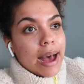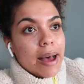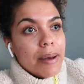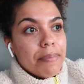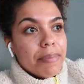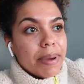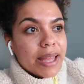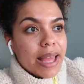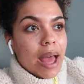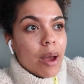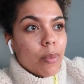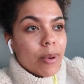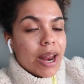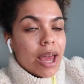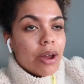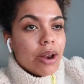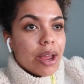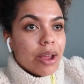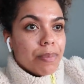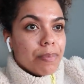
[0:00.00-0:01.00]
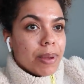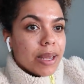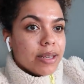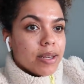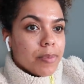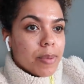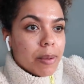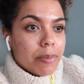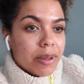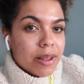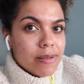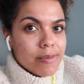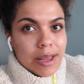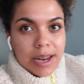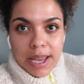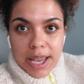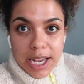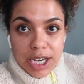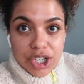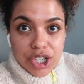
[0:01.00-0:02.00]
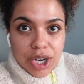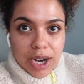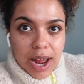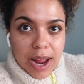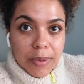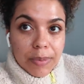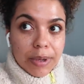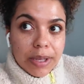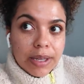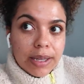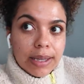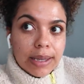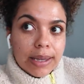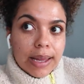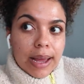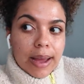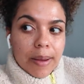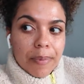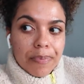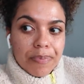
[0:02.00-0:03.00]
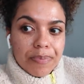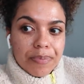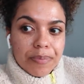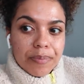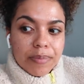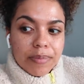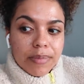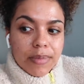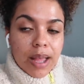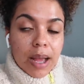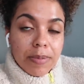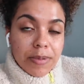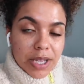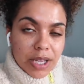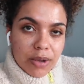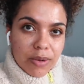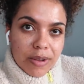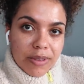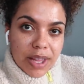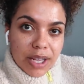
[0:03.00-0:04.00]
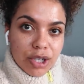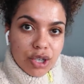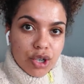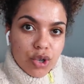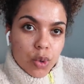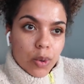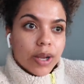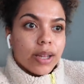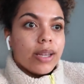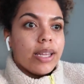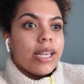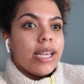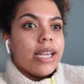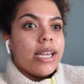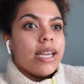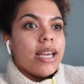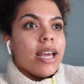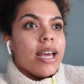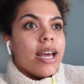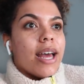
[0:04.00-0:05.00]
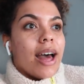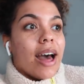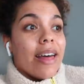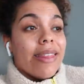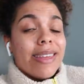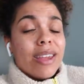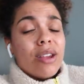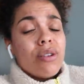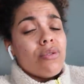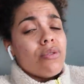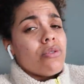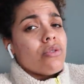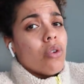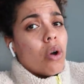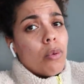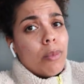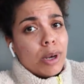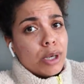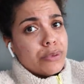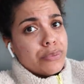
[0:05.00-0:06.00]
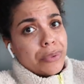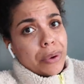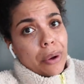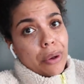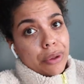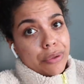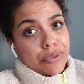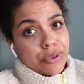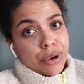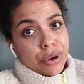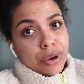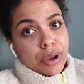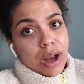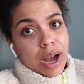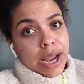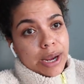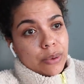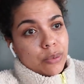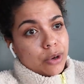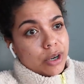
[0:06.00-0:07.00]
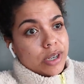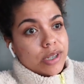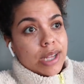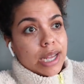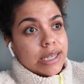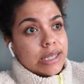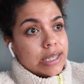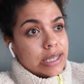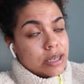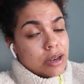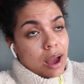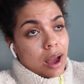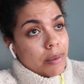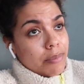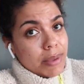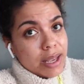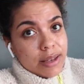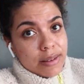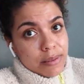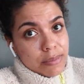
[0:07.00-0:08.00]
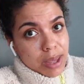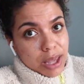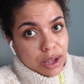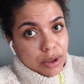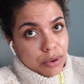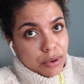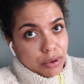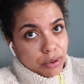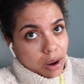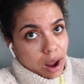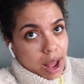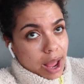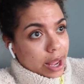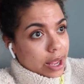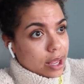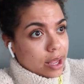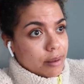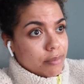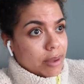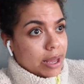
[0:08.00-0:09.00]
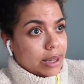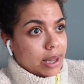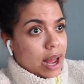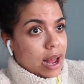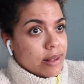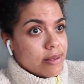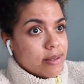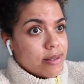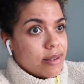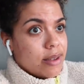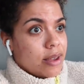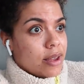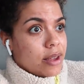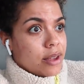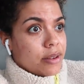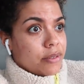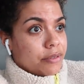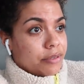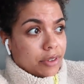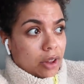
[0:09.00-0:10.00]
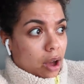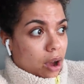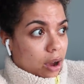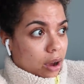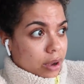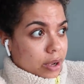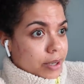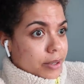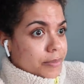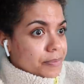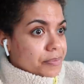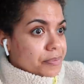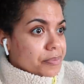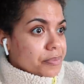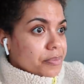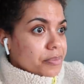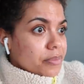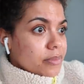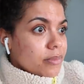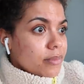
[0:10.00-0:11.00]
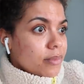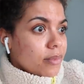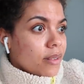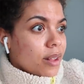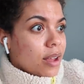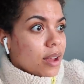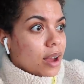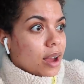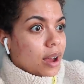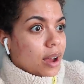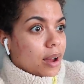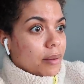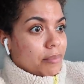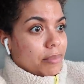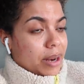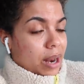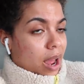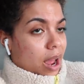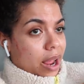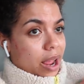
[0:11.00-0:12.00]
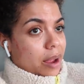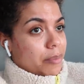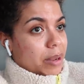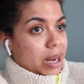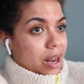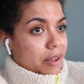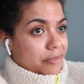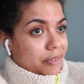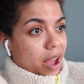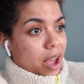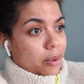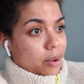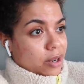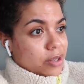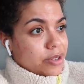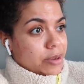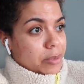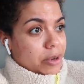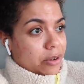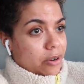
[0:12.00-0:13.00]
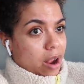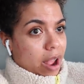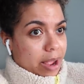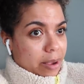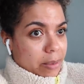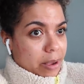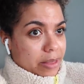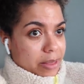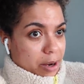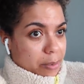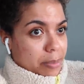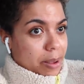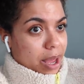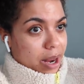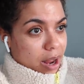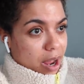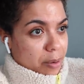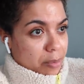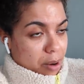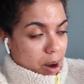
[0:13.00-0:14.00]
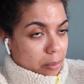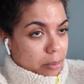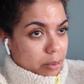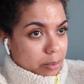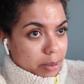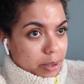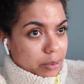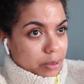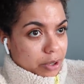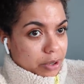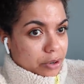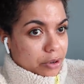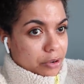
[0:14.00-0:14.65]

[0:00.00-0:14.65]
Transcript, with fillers: Um, but yeah, went out and picked up Emily's medication. I will um, update you on that shortly. Uh, thank you so much for all of your kind words. I did not mean to make you cry in my last vlog um, but I, I, mean, if I watched someone crying about their pet, I probably would